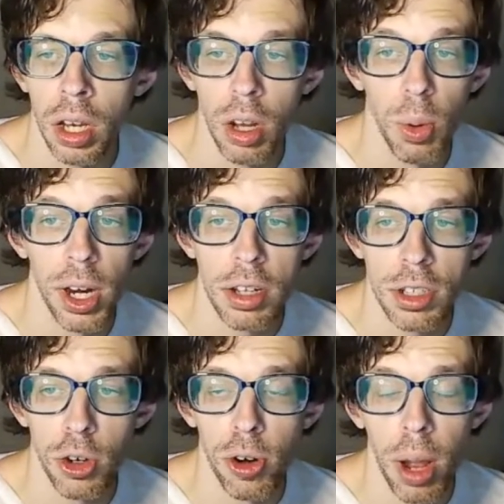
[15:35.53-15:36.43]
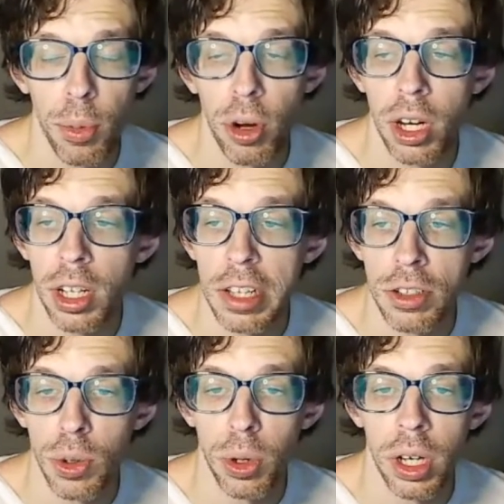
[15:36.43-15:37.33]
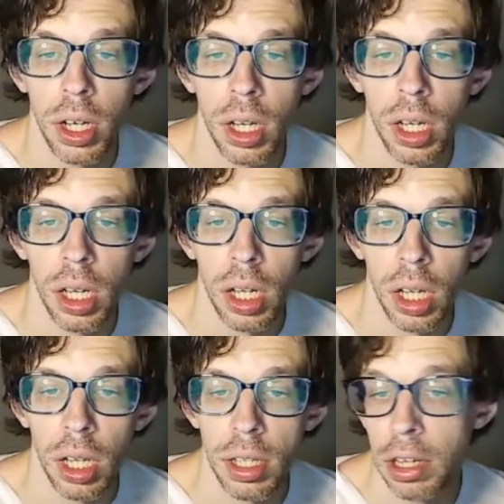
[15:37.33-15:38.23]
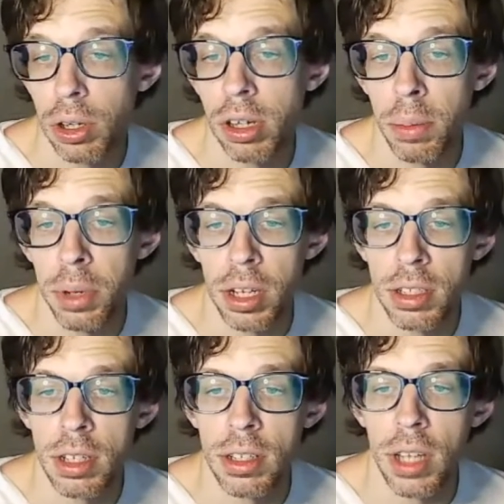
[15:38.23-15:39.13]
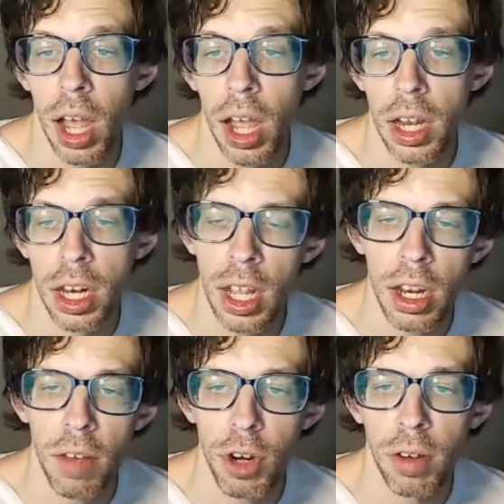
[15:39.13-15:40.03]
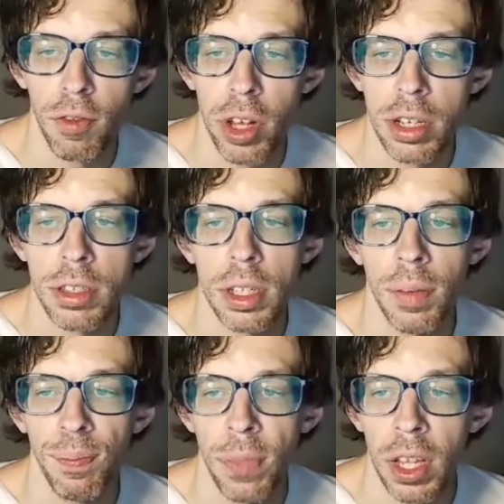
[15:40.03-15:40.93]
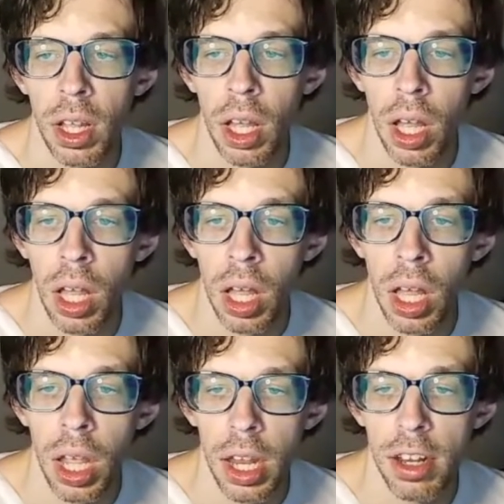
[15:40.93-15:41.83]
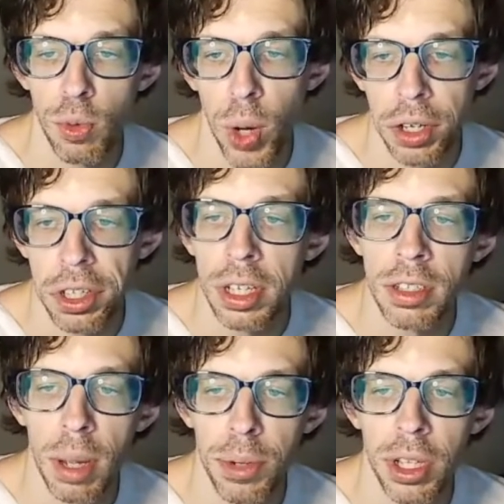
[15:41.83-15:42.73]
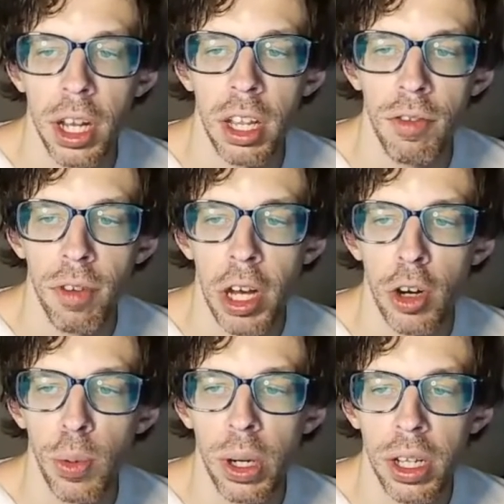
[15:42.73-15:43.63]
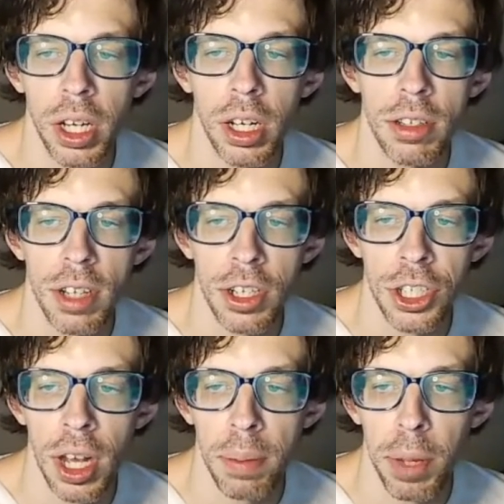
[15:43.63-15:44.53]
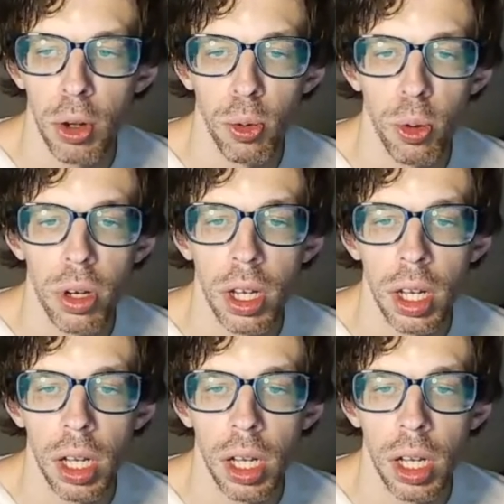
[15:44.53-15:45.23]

No one else corroborated this story. Del Clement has since died and he never confessed. It is widely accepted that he fired one of the guns that shot McElroy.